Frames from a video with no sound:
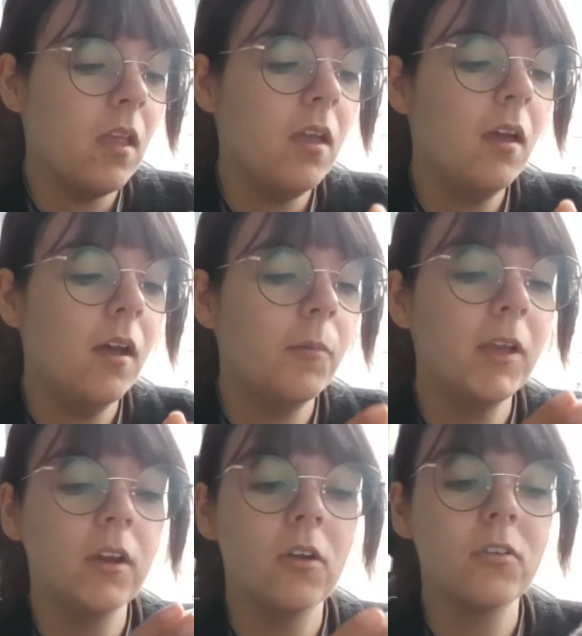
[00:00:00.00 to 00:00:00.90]

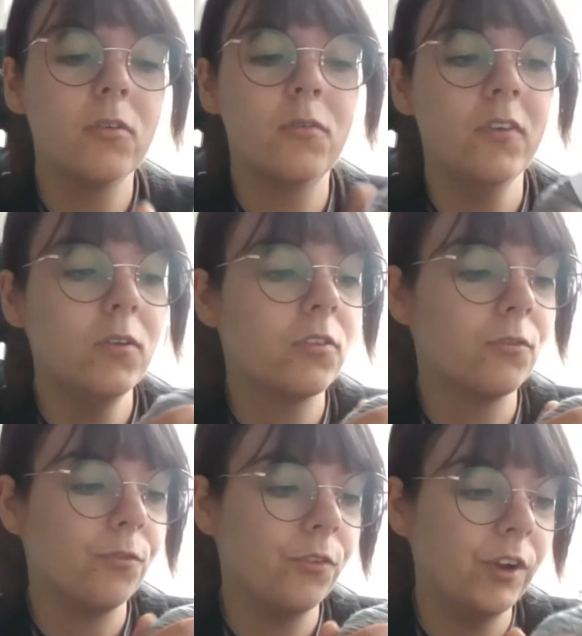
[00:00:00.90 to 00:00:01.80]
It also feels
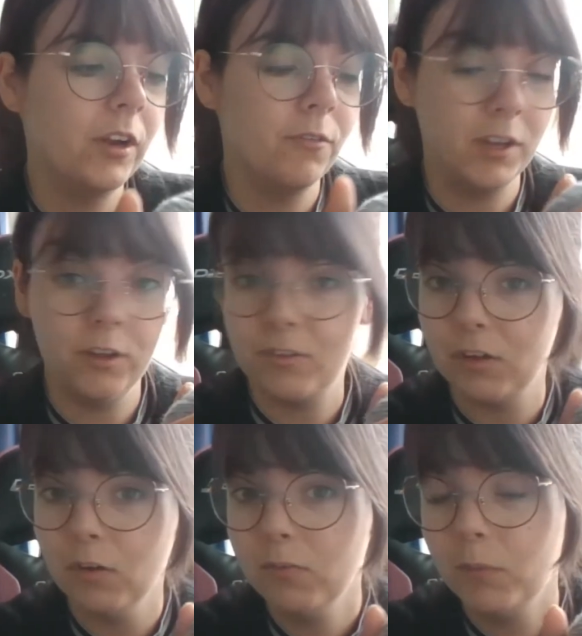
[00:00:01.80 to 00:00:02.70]
really, really
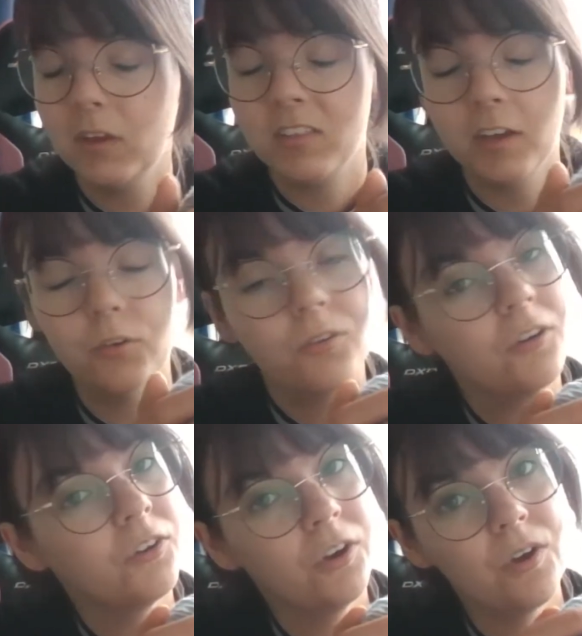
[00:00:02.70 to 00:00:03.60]
soft because I do
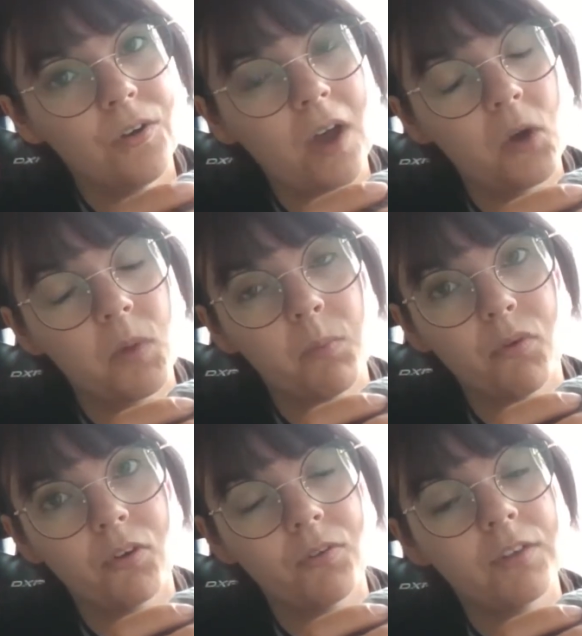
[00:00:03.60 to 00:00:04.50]
not know how my
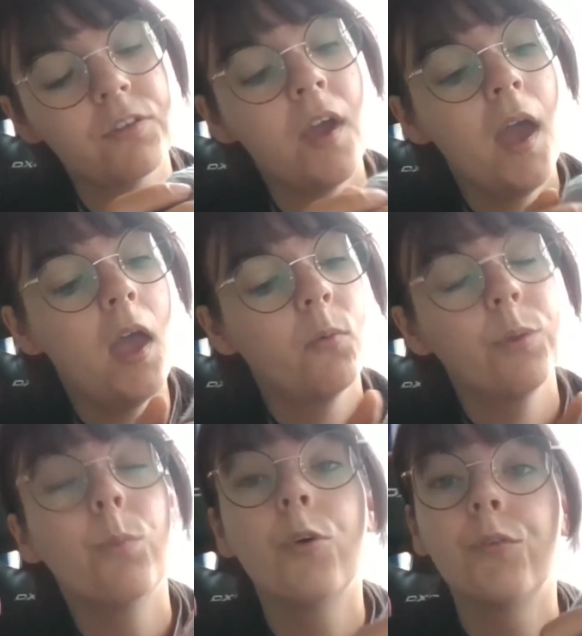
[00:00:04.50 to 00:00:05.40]
brother is
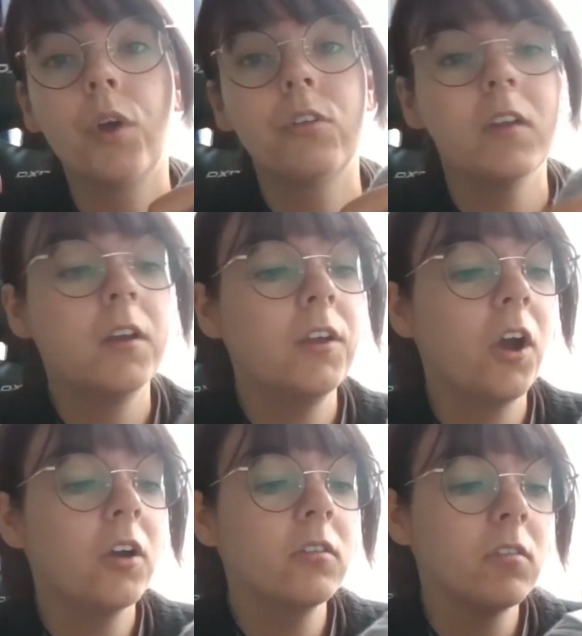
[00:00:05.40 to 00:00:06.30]
with more rustic
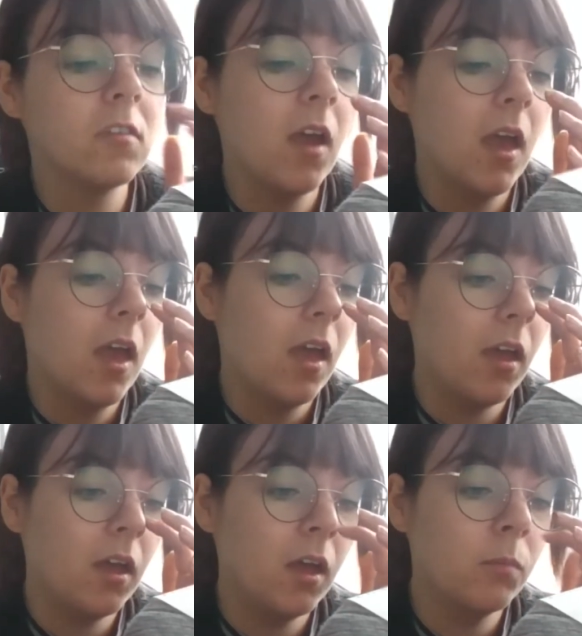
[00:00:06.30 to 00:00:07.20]
yarns.
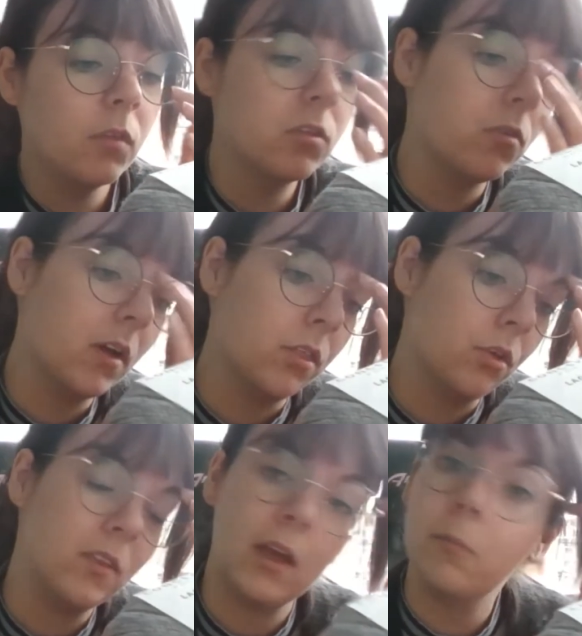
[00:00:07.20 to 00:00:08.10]
So I
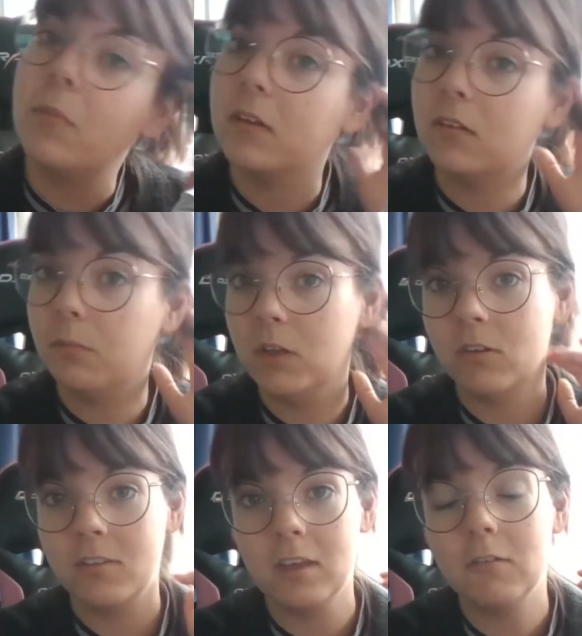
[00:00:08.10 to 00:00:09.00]
thought I'd better be on
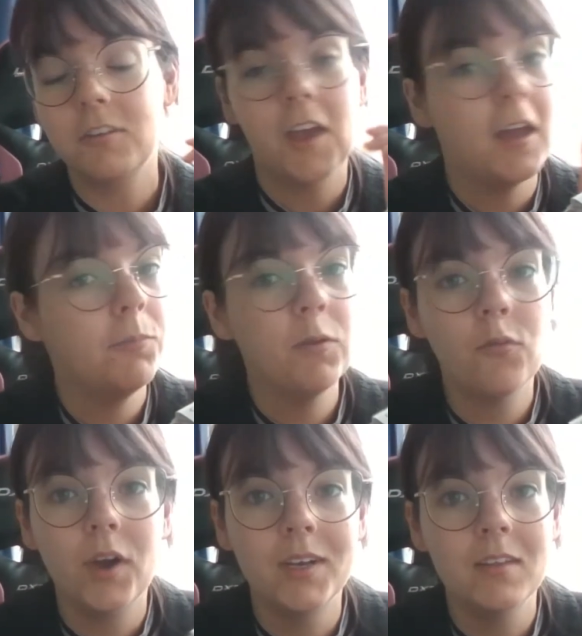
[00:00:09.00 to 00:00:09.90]
the safe side
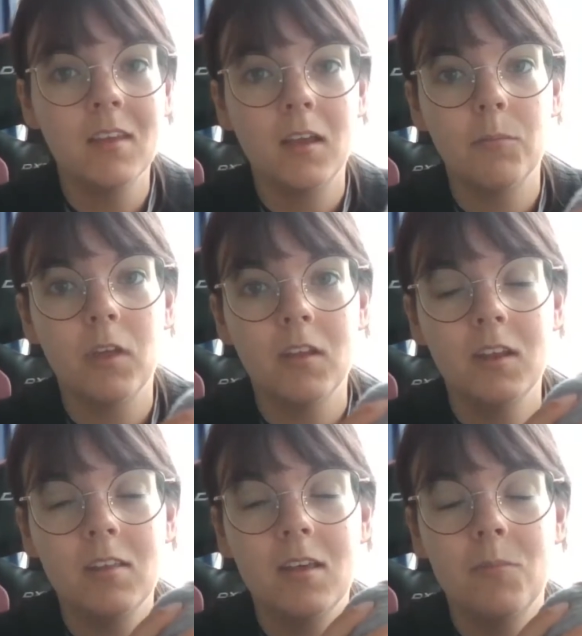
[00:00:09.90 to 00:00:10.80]
before I knit
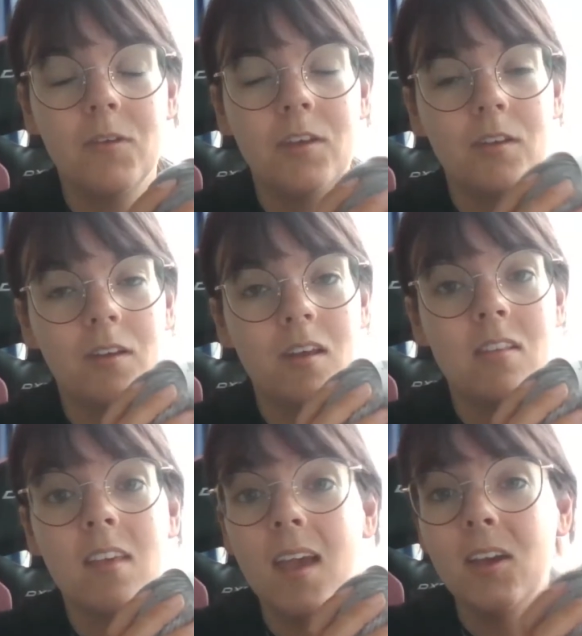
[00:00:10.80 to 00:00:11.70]
him an
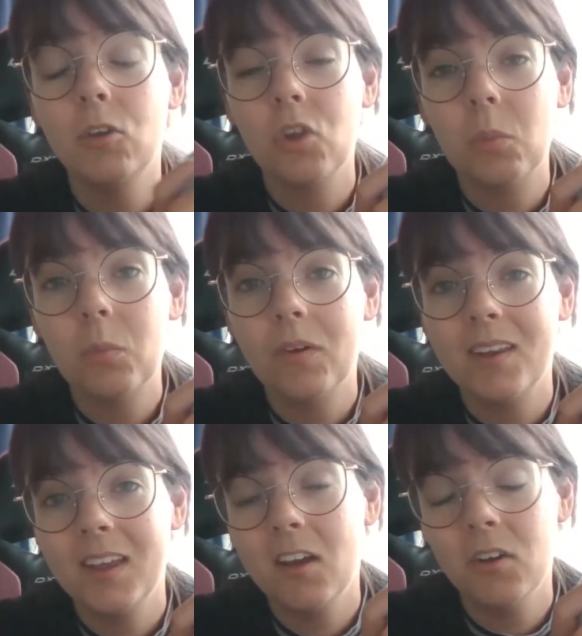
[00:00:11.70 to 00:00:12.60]
entire jumper
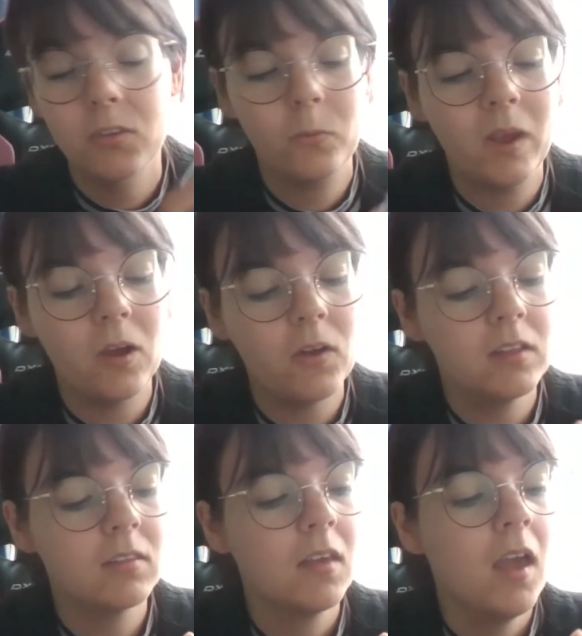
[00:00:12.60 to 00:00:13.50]
and he can't wear it.